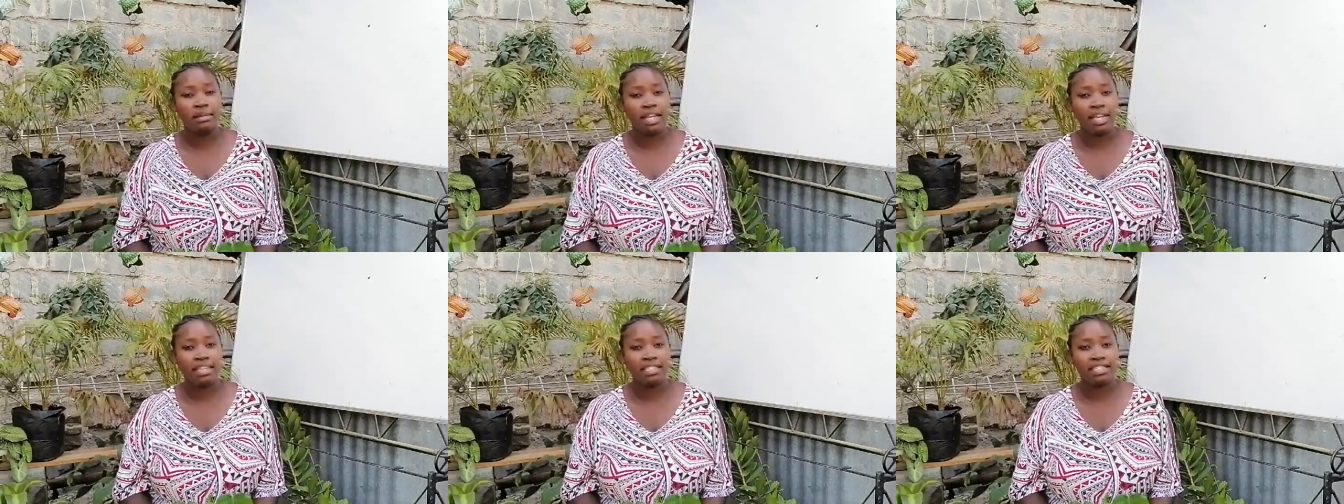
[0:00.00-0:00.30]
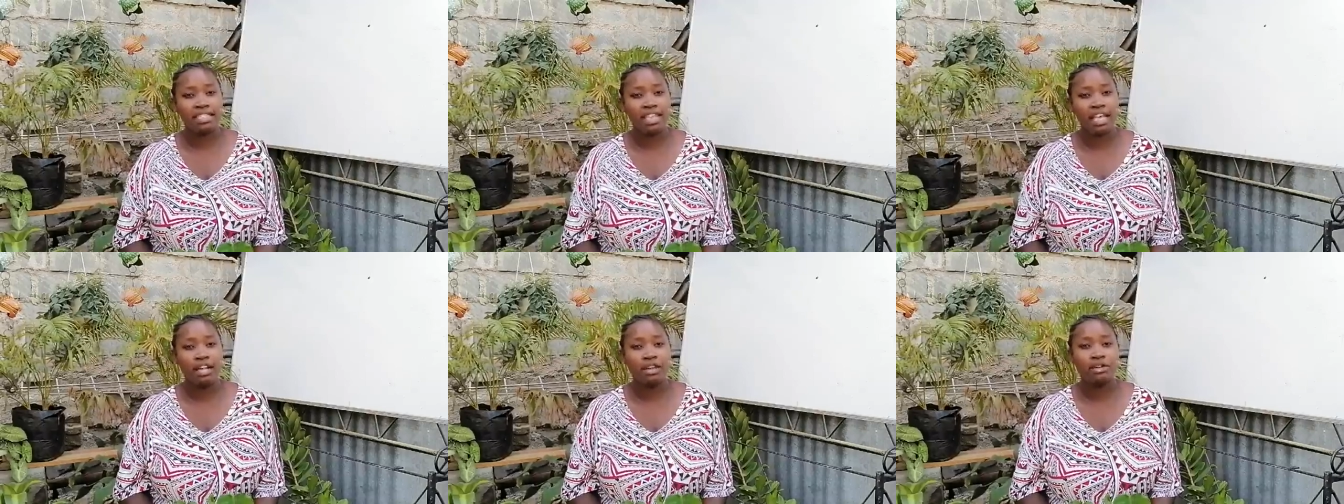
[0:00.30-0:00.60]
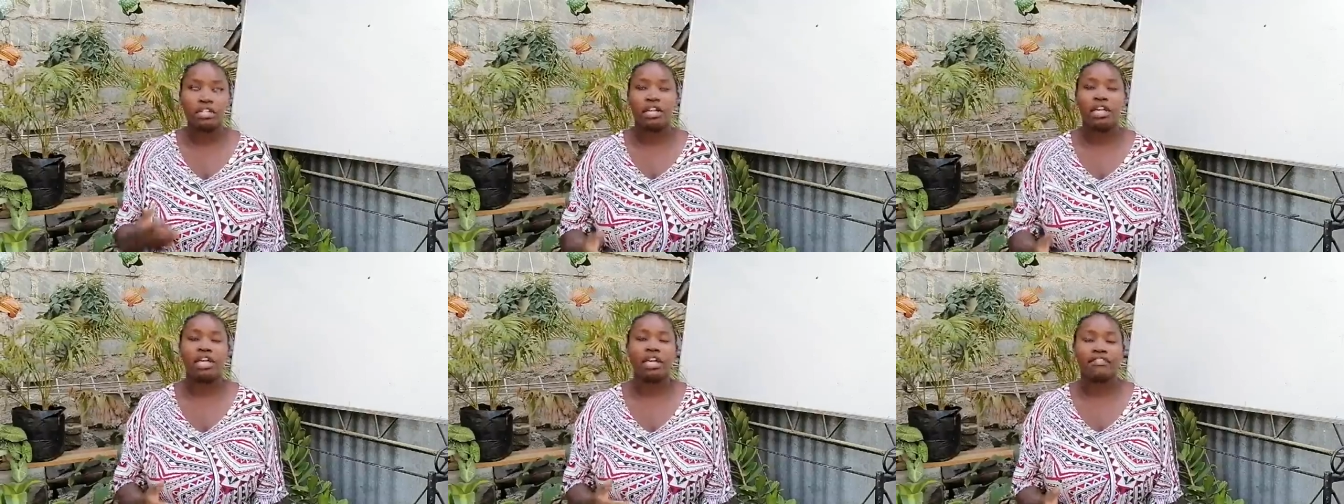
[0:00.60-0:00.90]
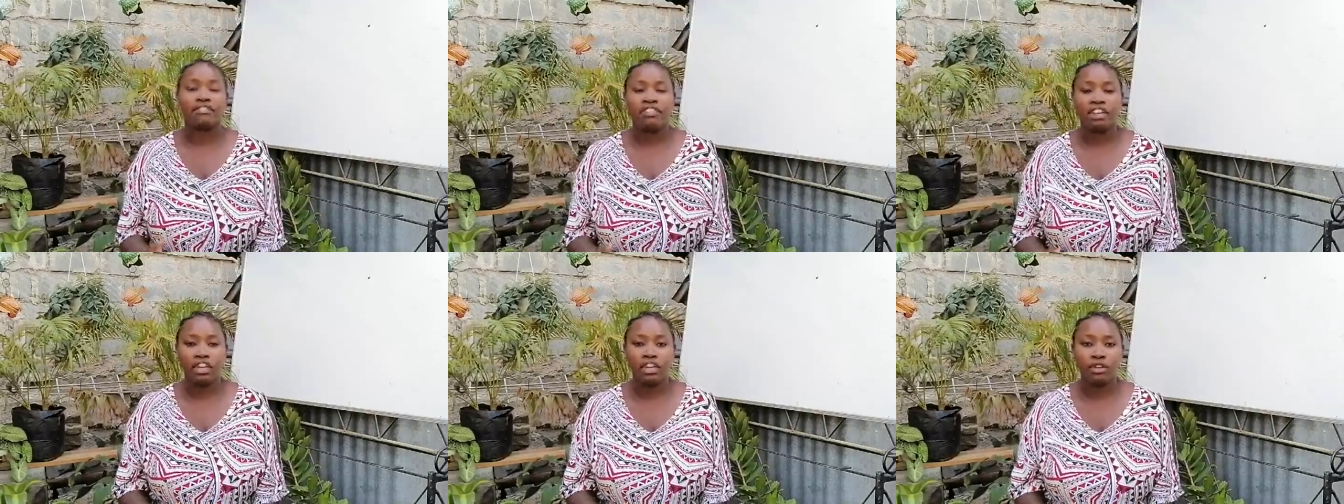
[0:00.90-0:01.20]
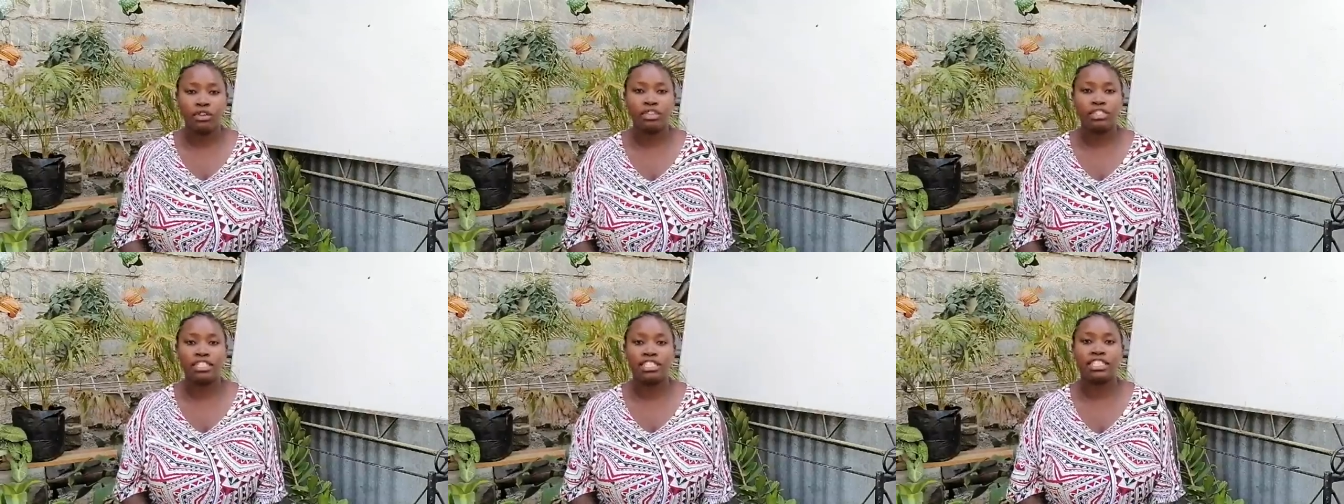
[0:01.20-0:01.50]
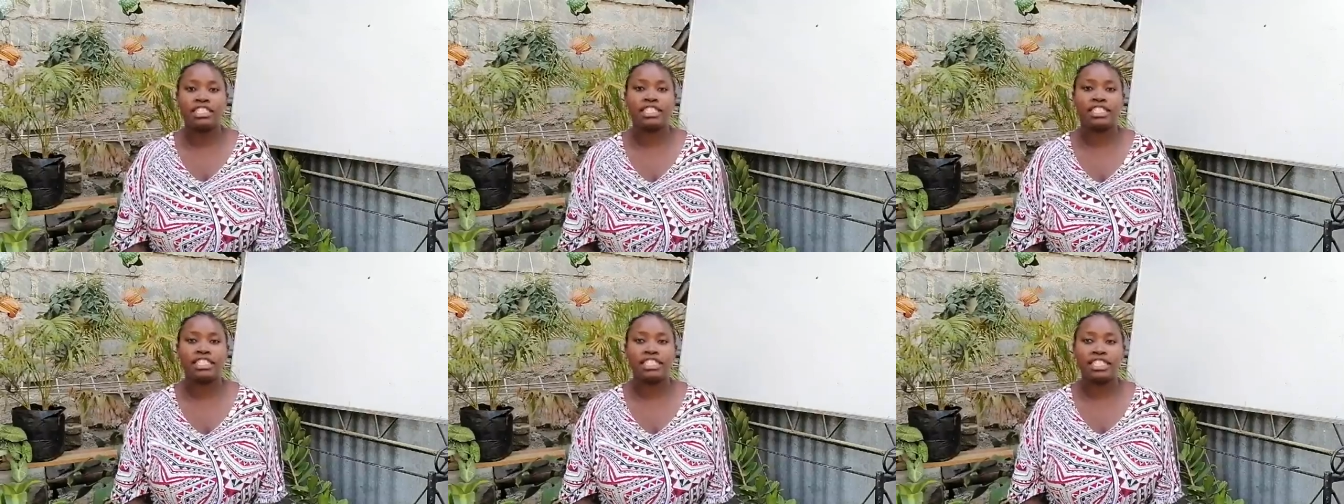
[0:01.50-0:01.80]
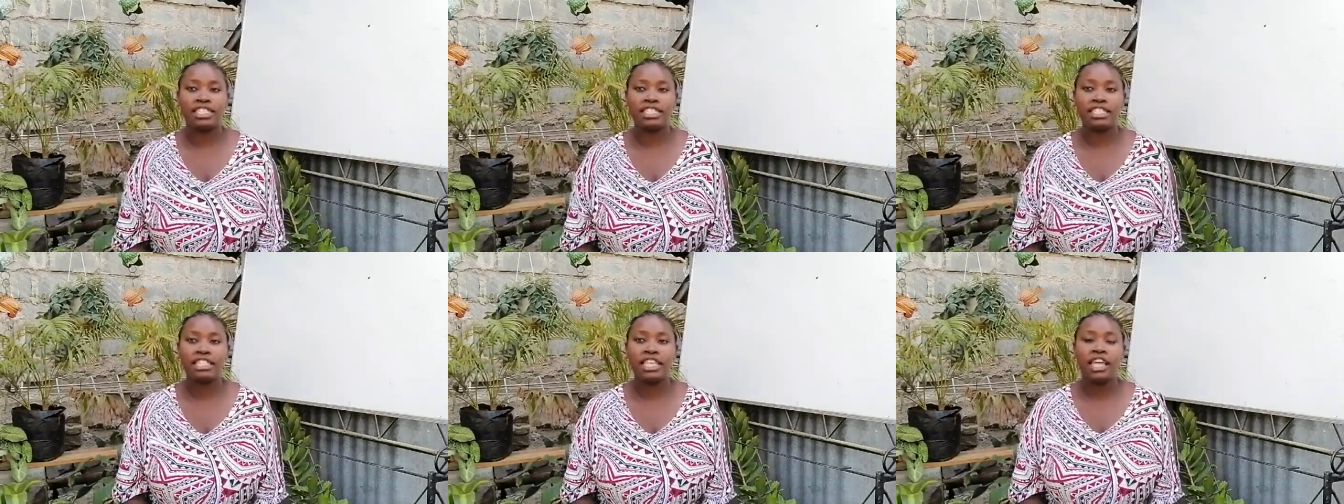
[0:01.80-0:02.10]
plants are fungal
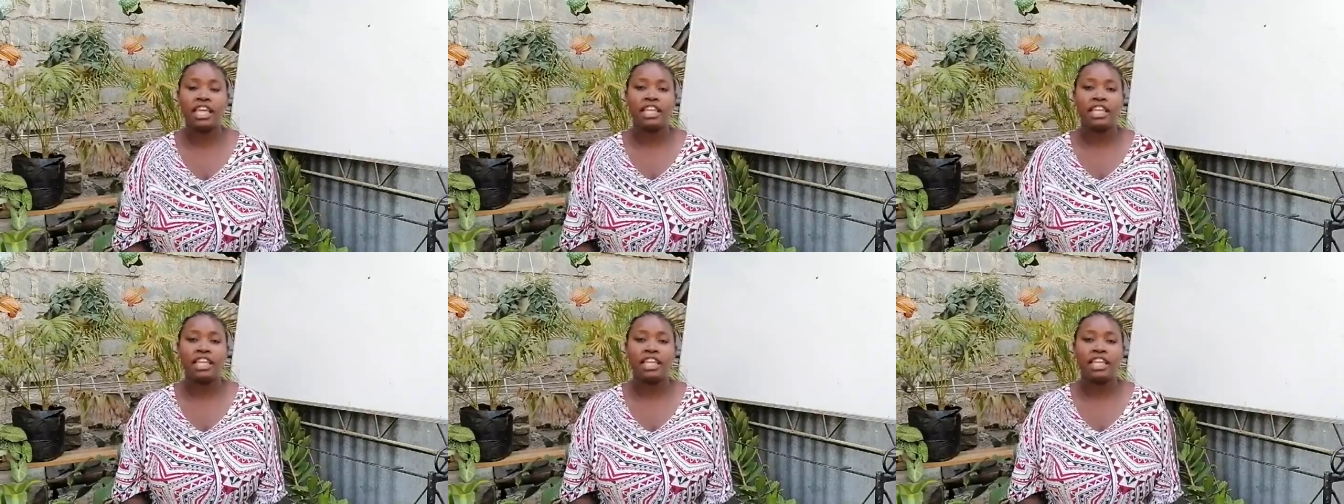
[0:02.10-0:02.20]
diseases.